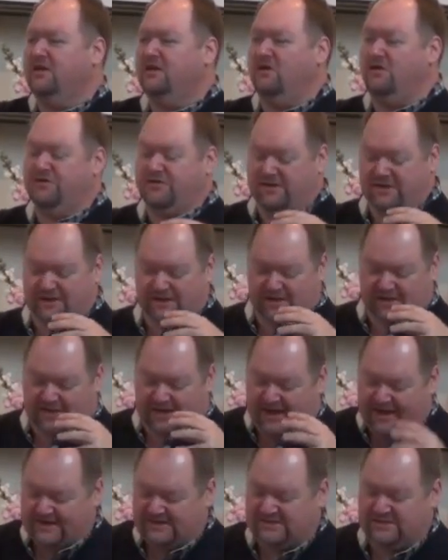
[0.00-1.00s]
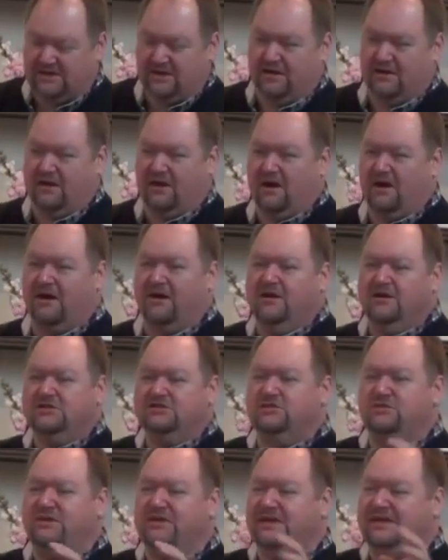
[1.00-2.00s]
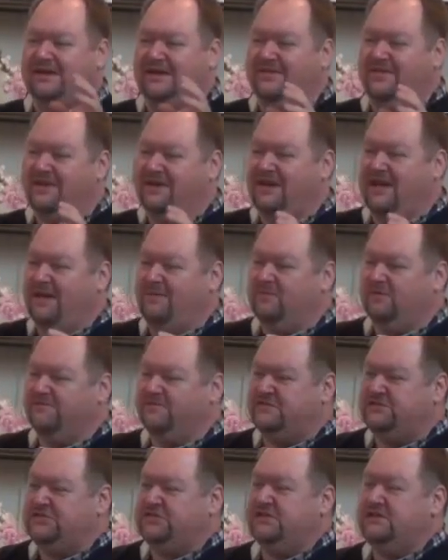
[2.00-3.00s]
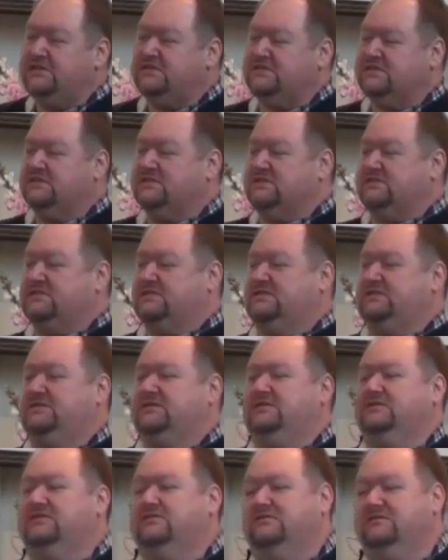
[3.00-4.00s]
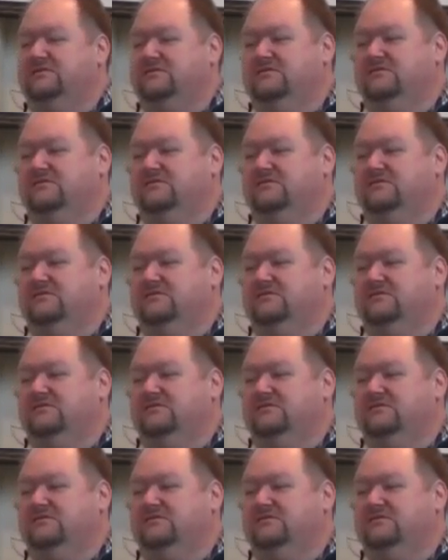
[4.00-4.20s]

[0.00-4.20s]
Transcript: go get gas in our car, doing it in the name of Jesus.